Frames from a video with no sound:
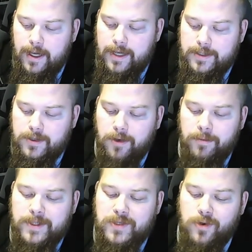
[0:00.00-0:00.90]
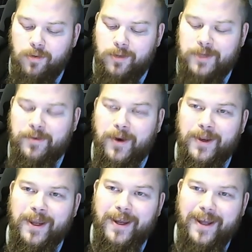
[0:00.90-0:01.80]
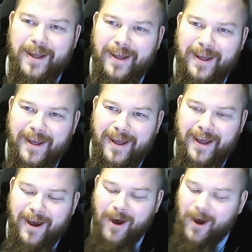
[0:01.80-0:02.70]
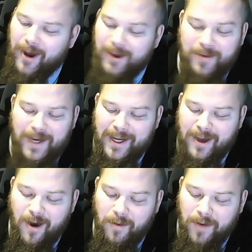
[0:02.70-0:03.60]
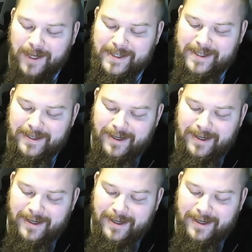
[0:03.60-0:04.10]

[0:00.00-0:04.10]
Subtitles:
It's gonna be so much fun. I really can't wait.